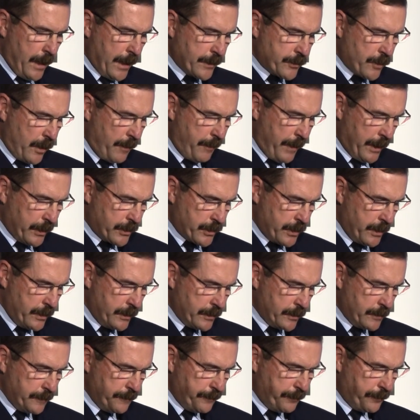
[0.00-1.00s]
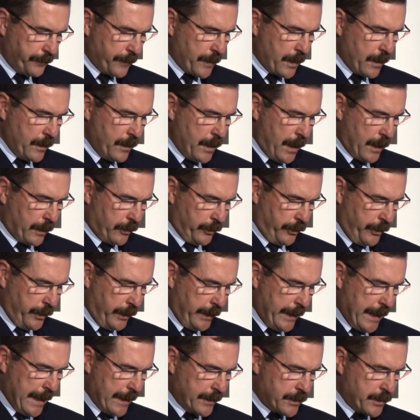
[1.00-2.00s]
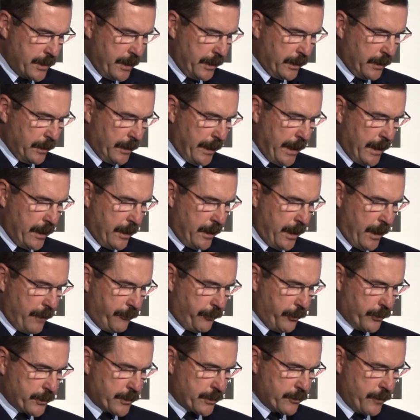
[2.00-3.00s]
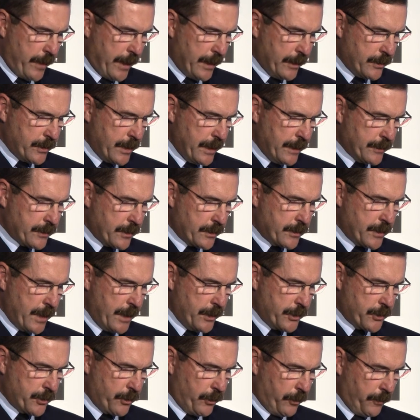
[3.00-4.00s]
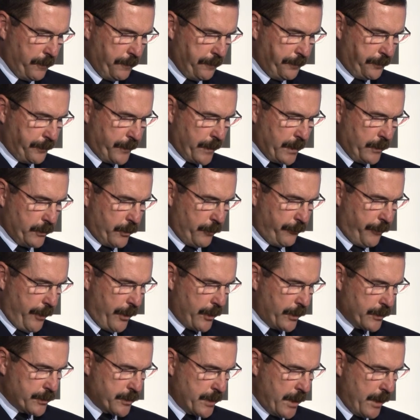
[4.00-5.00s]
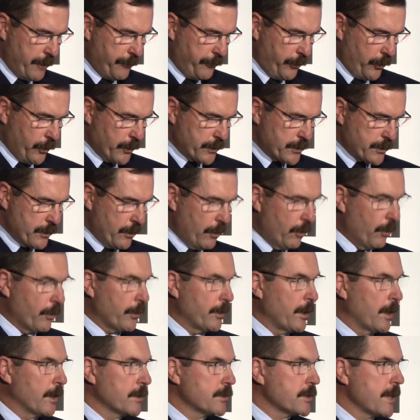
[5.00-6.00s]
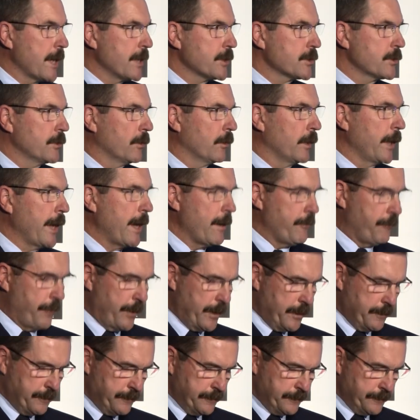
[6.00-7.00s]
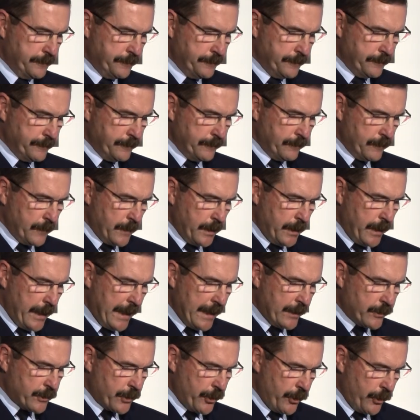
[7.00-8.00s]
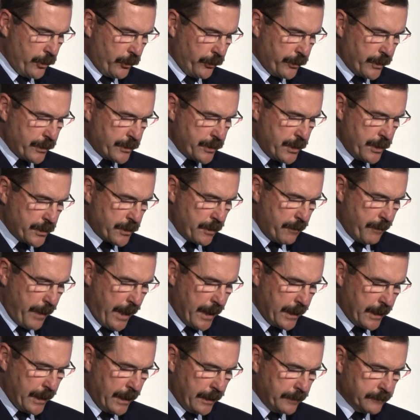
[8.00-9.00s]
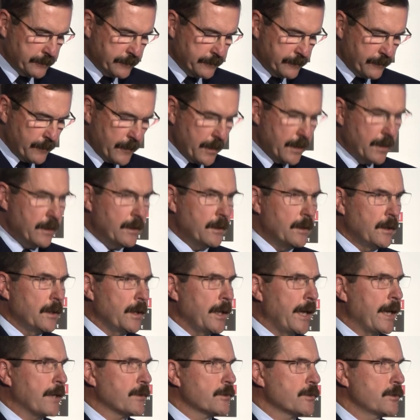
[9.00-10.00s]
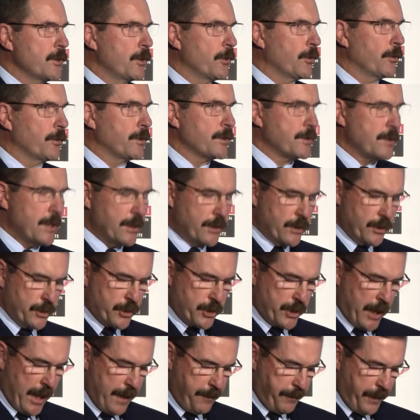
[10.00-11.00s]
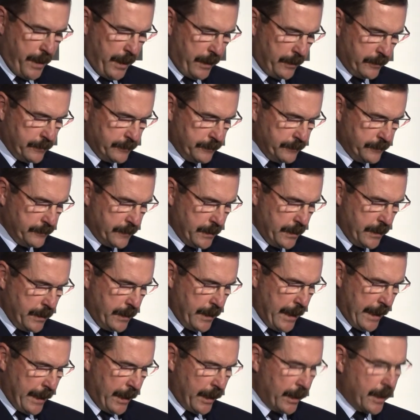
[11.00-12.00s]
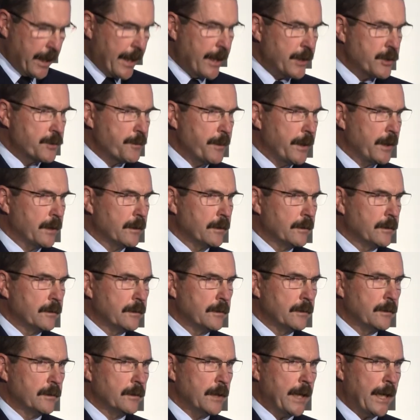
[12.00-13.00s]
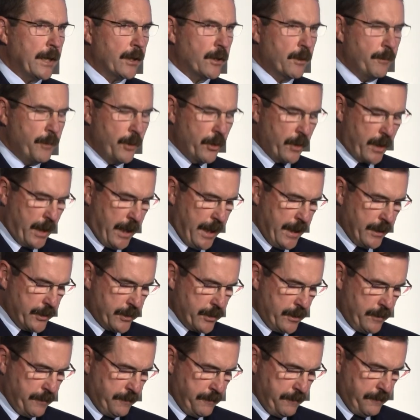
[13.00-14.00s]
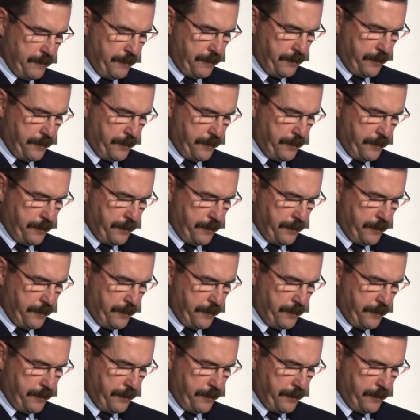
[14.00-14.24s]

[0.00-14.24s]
As I mentioned, a clearly articulated Air Force strategy is essential to focus Air Force organisational effort, internal decision-making, external decision shaping, and engagement and communication.